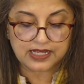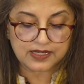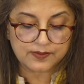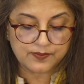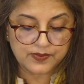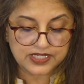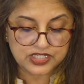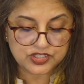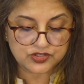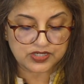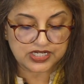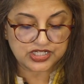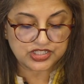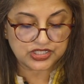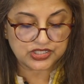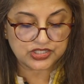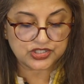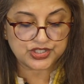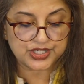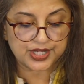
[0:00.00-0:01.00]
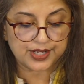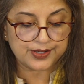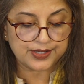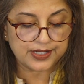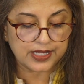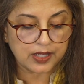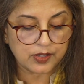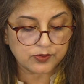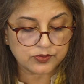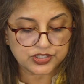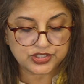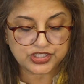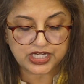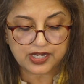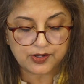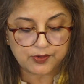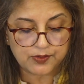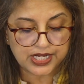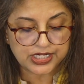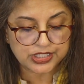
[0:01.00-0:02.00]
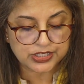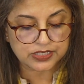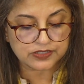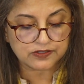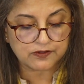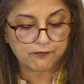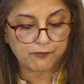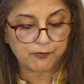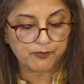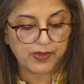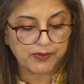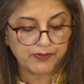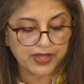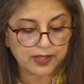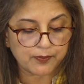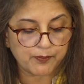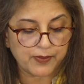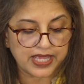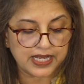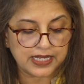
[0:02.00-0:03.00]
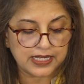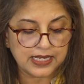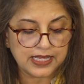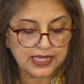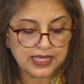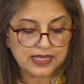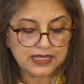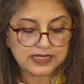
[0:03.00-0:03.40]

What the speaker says: administration churned out generations of mimic men,